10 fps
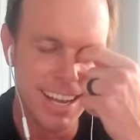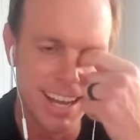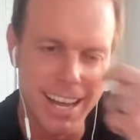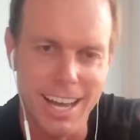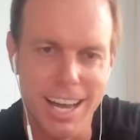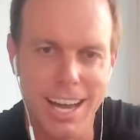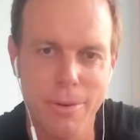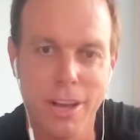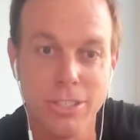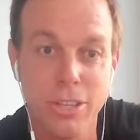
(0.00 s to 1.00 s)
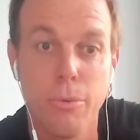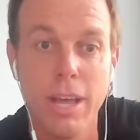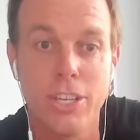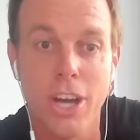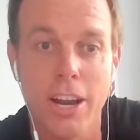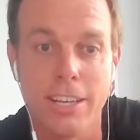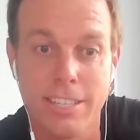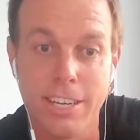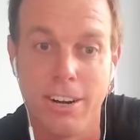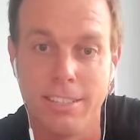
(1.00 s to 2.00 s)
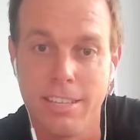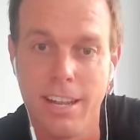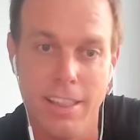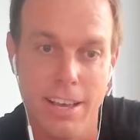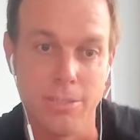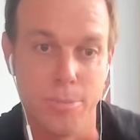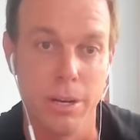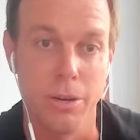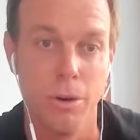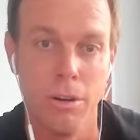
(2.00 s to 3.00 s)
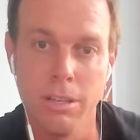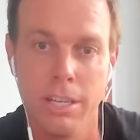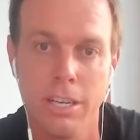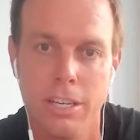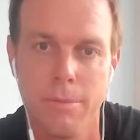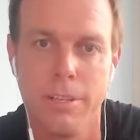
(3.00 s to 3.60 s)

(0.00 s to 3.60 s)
had Yannick Sinner on today. That was pretty cool. He couldn't have been